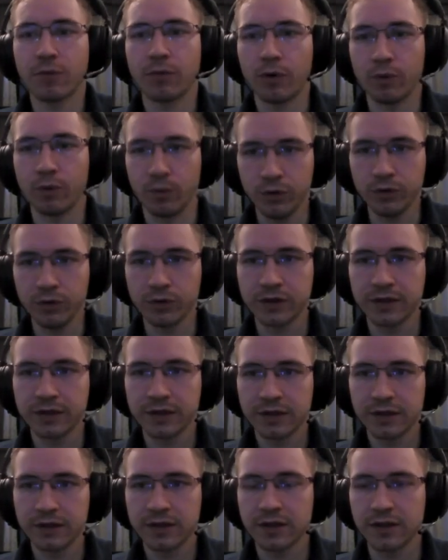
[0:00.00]
more work
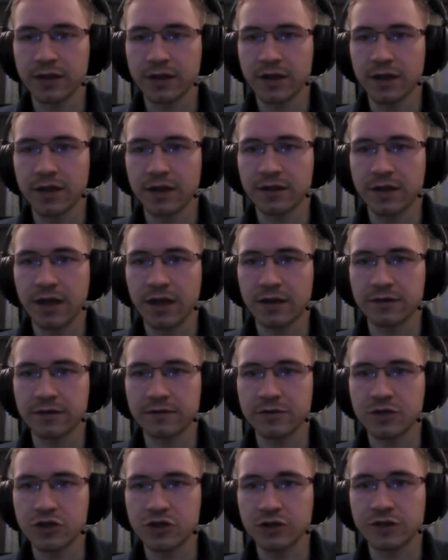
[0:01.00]

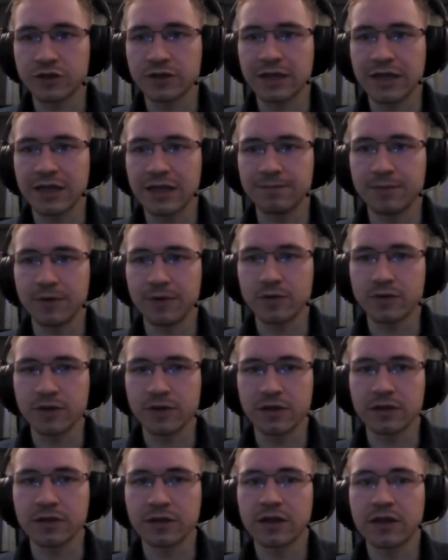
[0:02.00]
than just keep
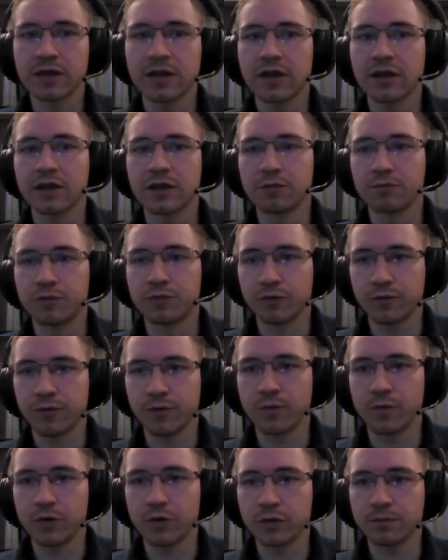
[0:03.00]
using the proof
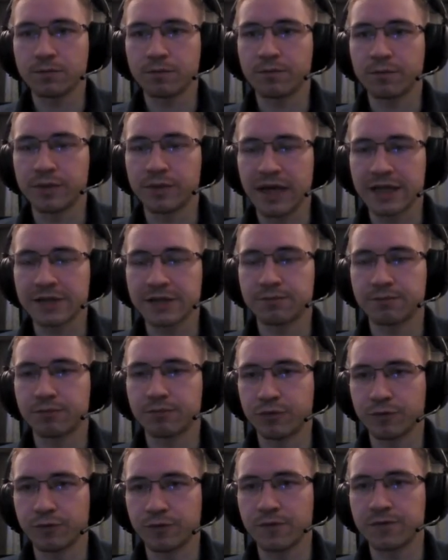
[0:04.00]
of work plus
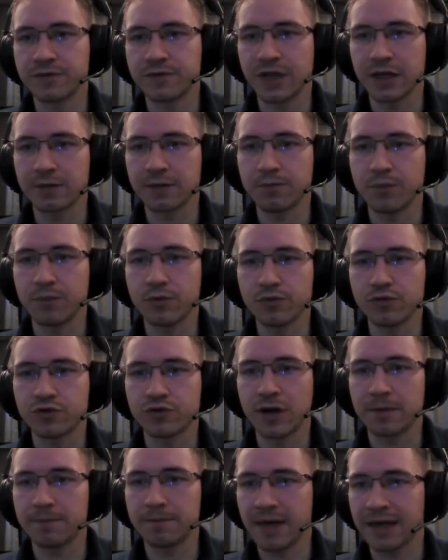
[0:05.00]
proof of stake
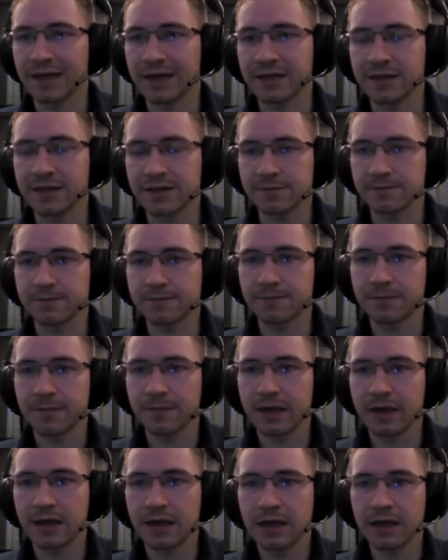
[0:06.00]
bootstrap mechanism.
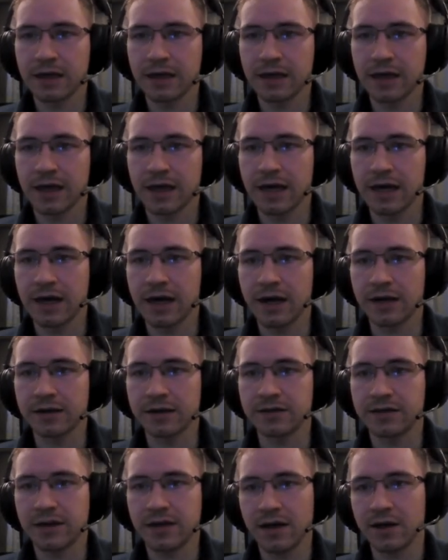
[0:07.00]
And I
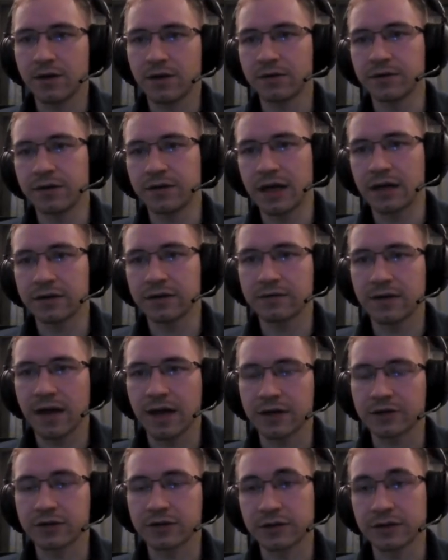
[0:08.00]
doubt that
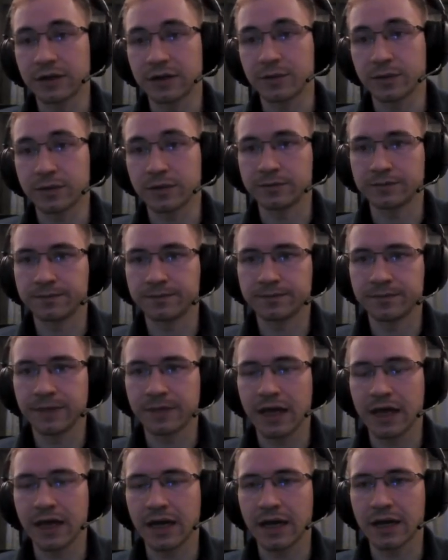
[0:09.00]
actually
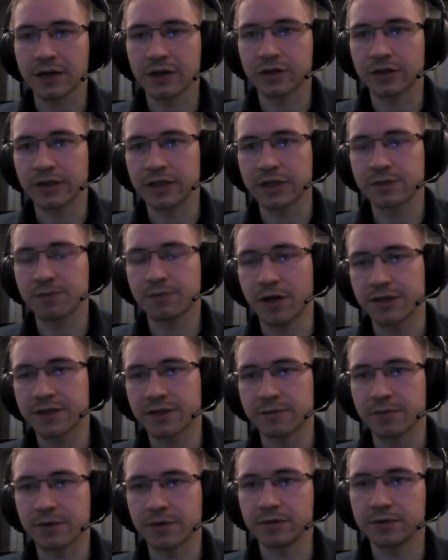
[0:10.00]
it's
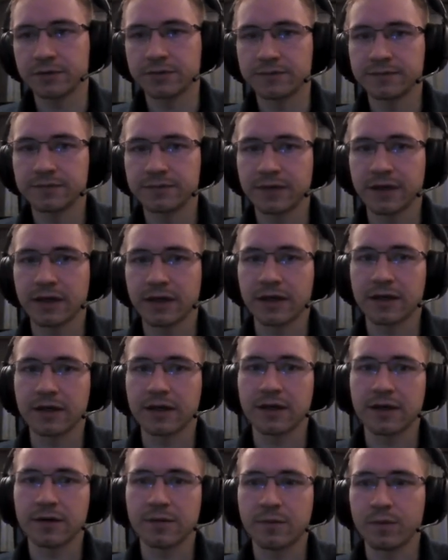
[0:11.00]
possible
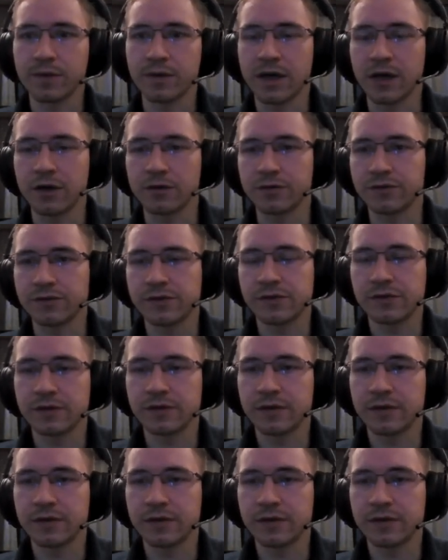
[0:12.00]
without